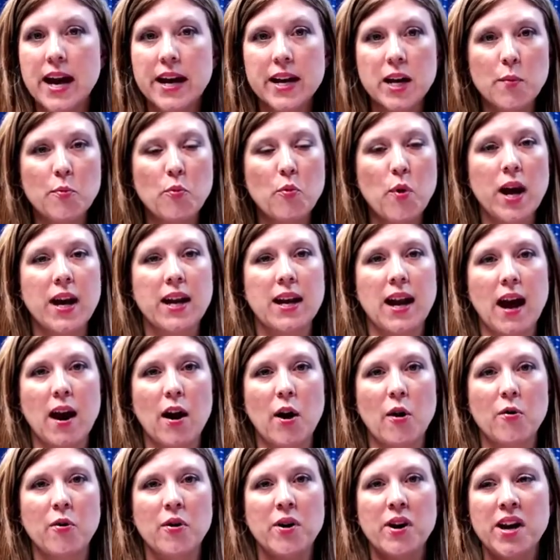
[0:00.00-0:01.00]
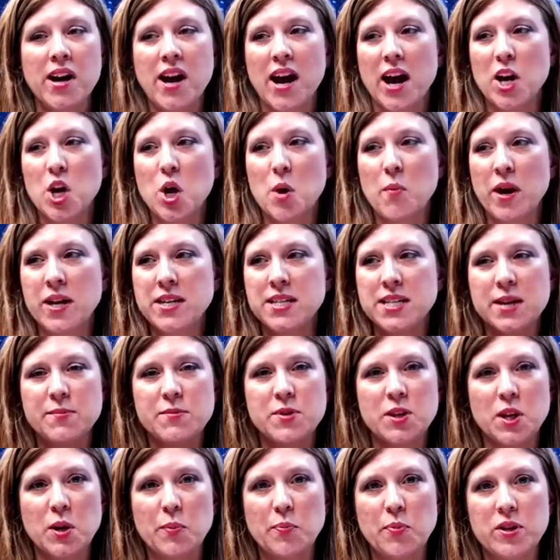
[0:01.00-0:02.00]
Sign up right now. I know my
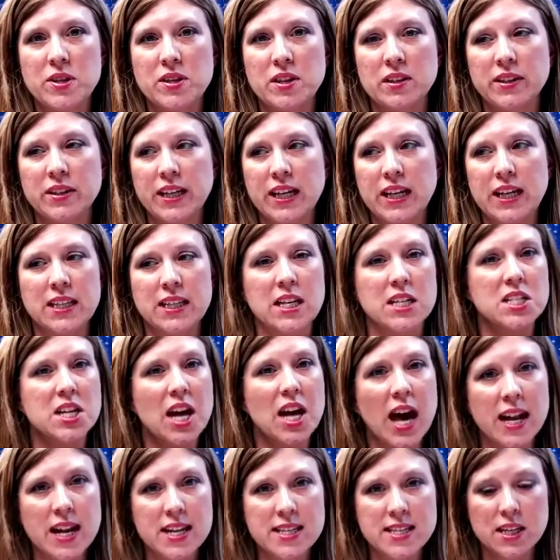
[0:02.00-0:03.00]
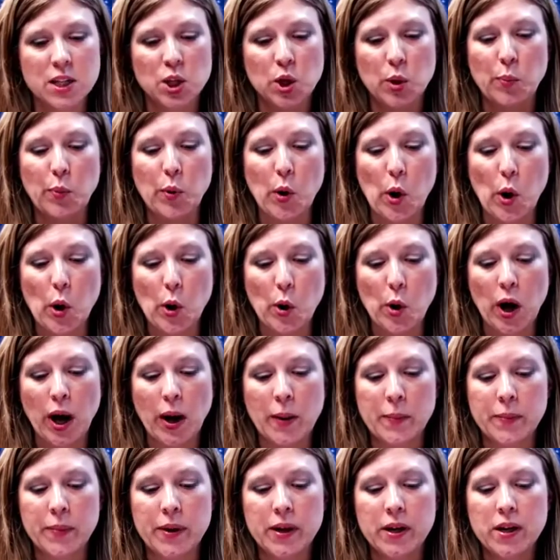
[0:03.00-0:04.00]
team's going to put the link in the chat. It's in your
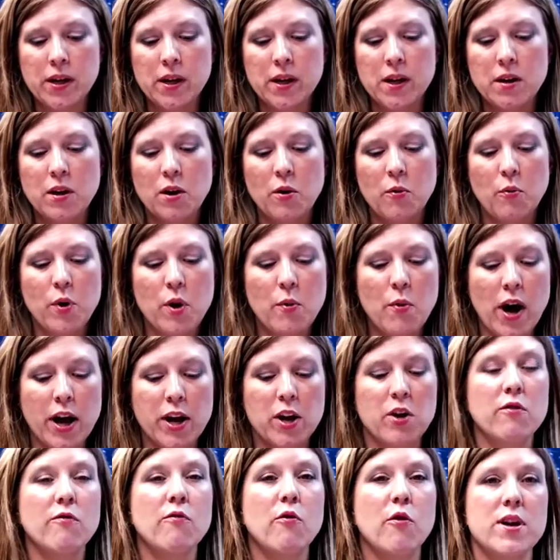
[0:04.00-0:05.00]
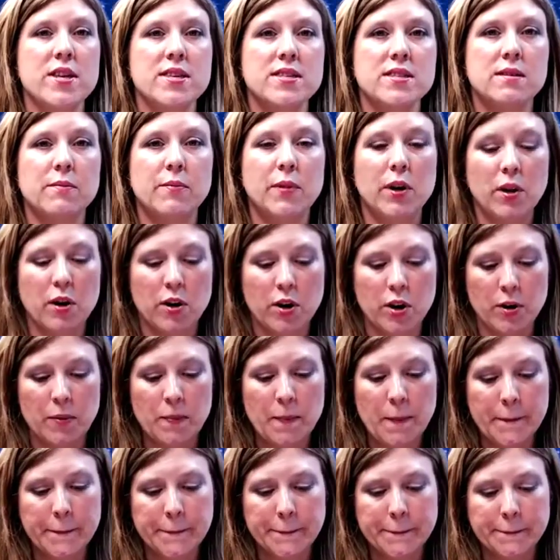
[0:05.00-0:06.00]
program. We want your voice to be
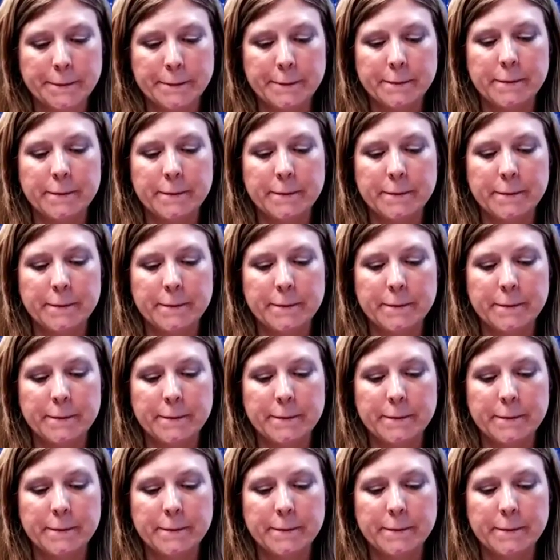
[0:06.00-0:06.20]
heard.